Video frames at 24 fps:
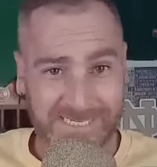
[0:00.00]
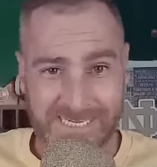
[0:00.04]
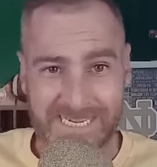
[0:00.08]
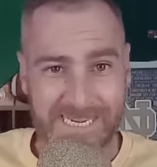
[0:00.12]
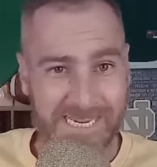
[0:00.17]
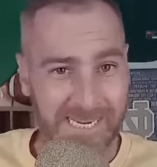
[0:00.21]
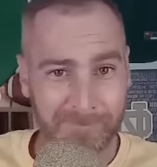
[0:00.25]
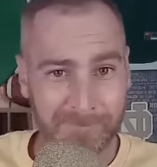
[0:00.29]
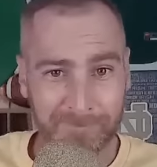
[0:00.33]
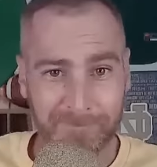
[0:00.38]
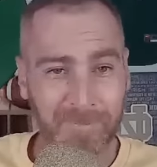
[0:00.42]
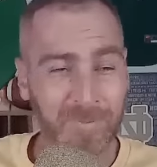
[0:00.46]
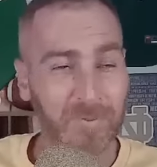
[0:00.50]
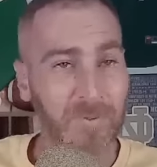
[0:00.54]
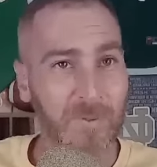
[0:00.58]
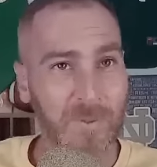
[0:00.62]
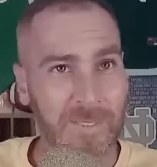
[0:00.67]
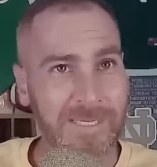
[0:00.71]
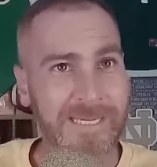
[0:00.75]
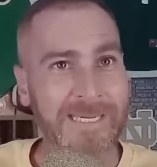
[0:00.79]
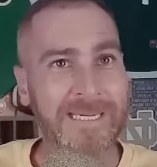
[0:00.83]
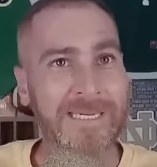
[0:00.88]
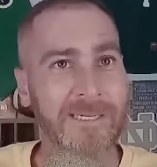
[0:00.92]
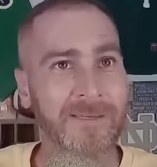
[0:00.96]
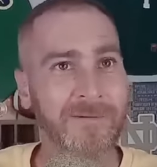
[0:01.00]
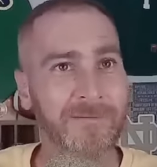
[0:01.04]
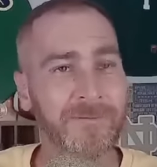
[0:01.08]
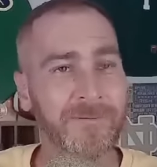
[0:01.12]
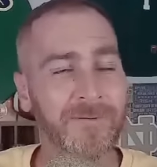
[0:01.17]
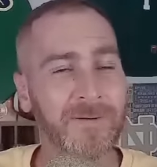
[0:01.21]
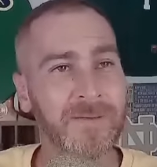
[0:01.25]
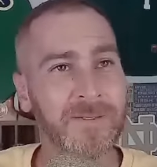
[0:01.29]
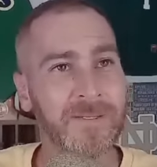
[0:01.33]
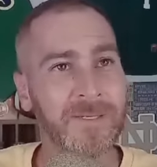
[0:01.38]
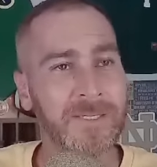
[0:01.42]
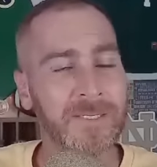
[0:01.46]
can't
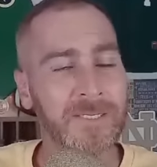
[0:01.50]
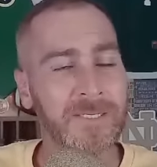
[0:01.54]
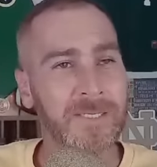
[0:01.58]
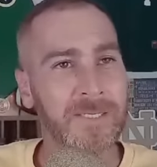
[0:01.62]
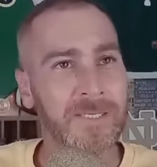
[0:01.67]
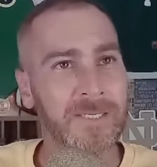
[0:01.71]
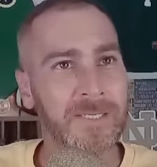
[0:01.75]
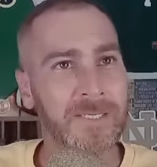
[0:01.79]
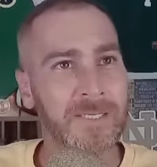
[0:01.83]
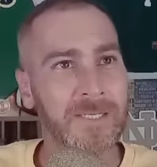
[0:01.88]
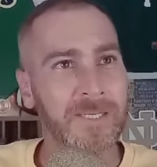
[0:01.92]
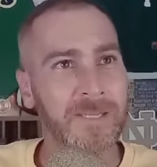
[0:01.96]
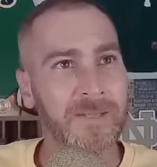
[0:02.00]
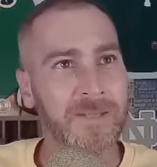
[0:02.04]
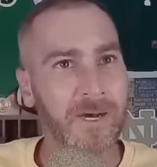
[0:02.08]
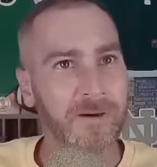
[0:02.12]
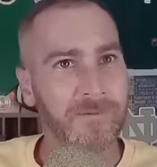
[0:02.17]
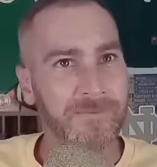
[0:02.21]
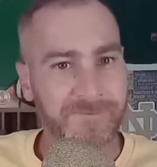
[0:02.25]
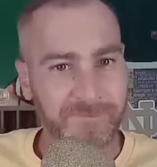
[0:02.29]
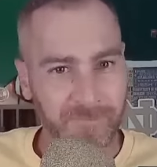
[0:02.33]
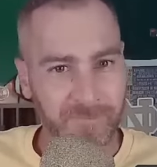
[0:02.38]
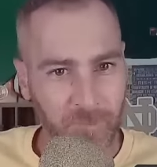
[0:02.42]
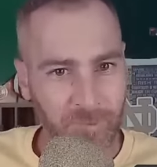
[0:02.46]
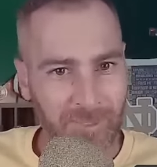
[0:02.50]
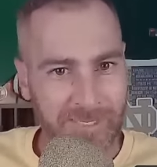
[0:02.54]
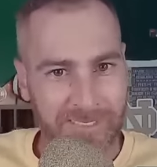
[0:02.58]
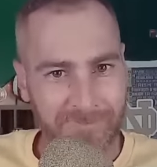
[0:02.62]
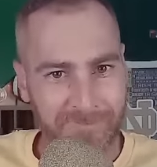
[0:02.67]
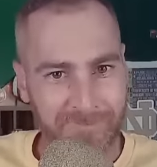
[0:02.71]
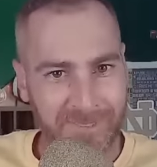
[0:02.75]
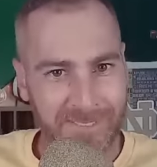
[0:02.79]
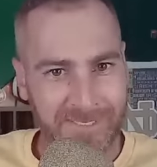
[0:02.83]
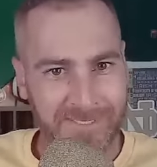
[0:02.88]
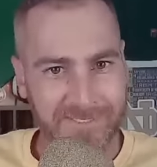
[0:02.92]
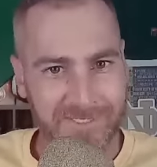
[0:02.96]
believe the
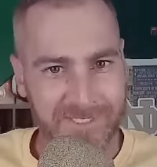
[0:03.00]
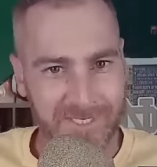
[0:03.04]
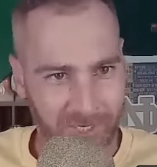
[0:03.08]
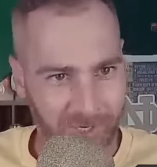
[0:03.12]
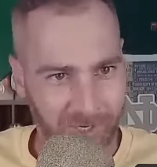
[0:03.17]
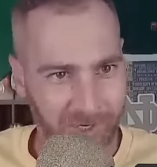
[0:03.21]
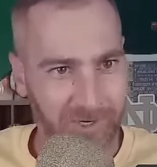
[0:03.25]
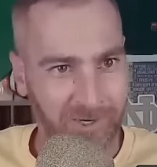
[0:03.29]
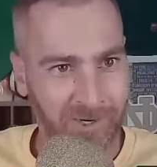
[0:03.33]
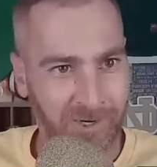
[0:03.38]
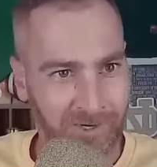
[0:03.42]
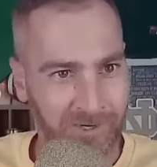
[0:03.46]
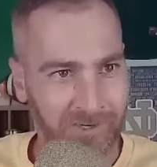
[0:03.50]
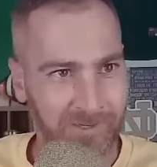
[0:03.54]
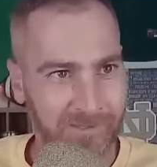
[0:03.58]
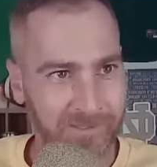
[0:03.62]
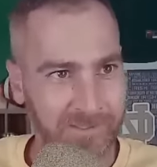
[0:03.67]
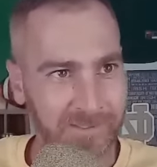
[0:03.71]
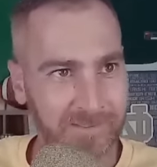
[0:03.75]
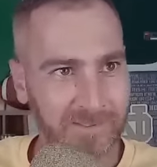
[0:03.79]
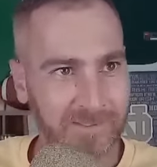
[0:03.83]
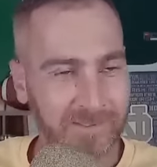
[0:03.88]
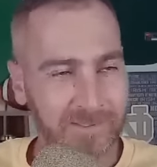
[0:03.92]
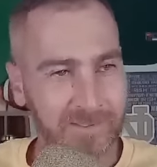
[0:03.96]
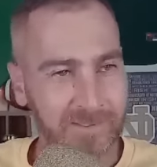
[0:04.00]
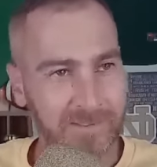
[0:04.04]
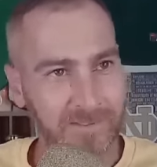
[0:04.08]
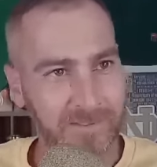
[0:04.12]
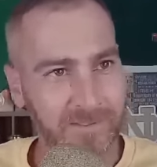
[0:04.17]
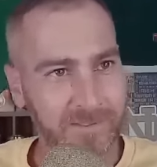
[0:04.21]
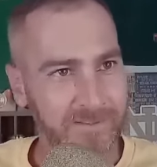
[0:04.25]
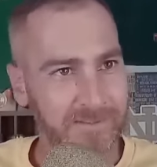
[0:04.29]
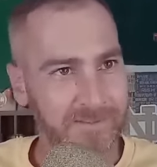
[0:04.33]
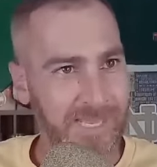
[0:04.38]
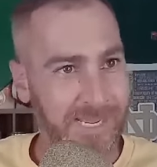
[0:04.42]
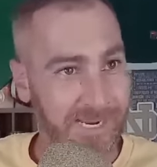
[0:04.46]
flaming turd
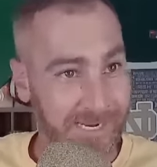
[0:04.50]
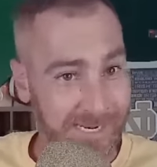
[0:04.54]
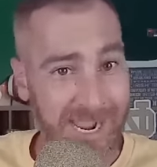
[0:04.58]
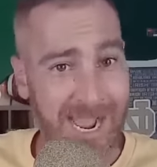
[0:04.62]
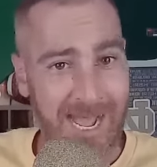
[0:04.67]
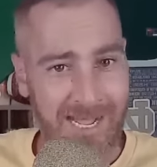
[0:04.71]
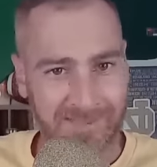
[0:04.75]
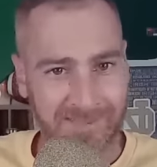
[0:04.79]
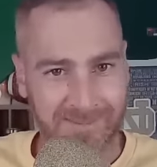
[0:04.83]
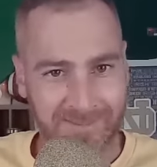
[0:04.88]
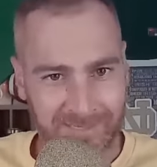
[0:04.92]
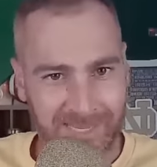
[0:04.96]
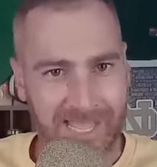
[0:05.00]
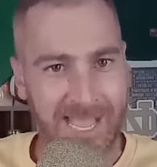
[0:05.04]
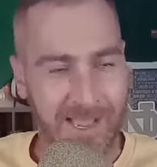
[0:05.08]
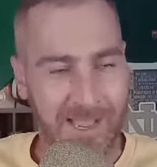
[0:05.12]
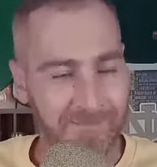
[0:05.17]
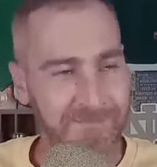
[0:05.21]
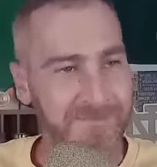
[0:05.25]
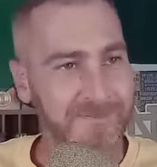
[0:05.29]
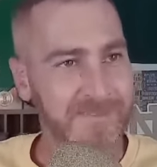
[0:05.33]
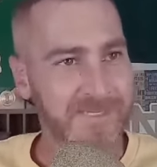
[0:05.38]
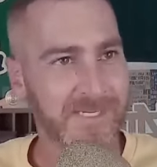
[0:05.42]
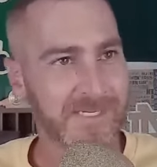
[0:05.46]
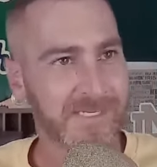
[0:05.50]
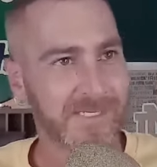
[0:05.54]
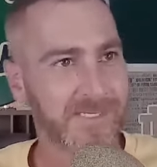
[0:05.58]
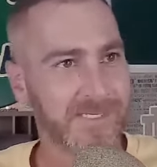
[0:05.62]
that got left